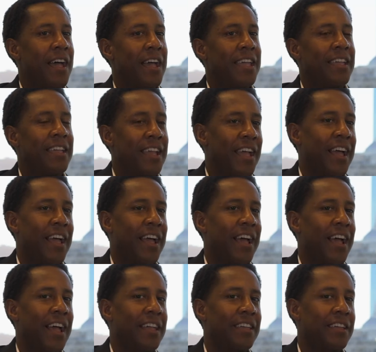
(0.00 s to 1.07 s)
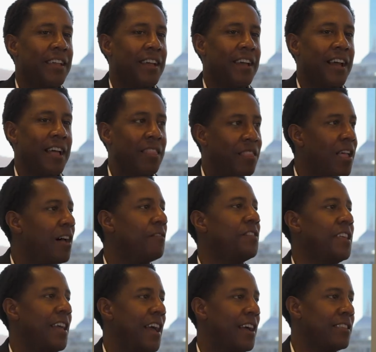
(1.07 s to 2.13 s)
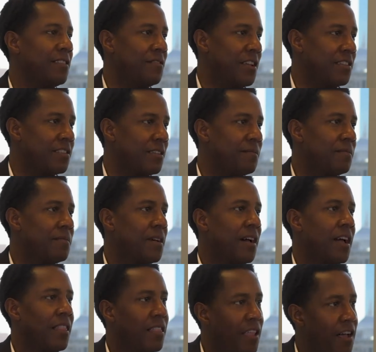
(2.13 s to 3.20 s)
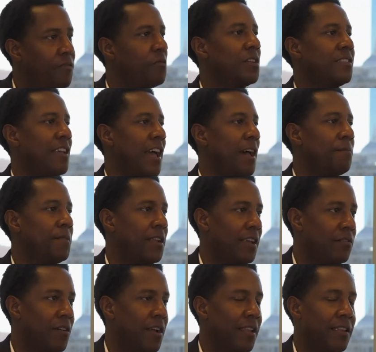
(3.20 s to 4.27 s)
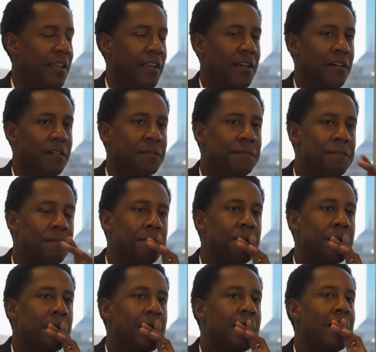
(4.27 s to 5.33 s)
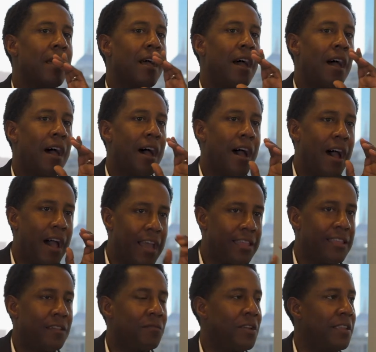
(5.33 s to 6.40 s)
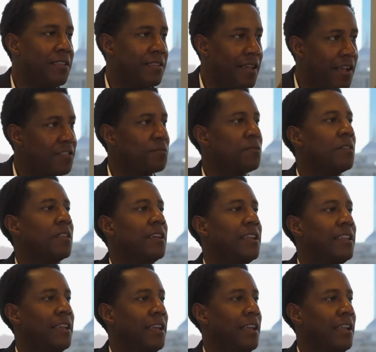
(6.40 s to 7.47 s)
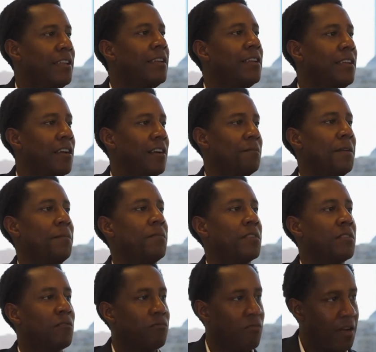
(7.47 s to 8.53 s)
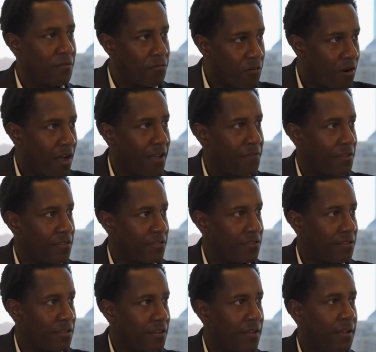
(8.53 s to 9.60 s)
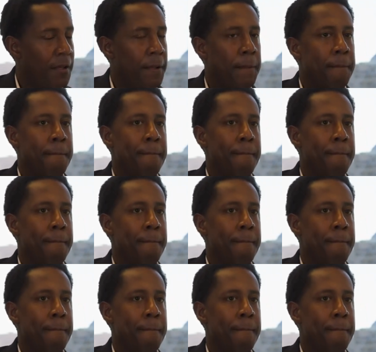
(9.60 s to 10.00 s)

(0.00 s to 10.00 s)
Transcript: I, I, I love the activism. I love what's happening right now. I think we desperately need young people to run for office mm.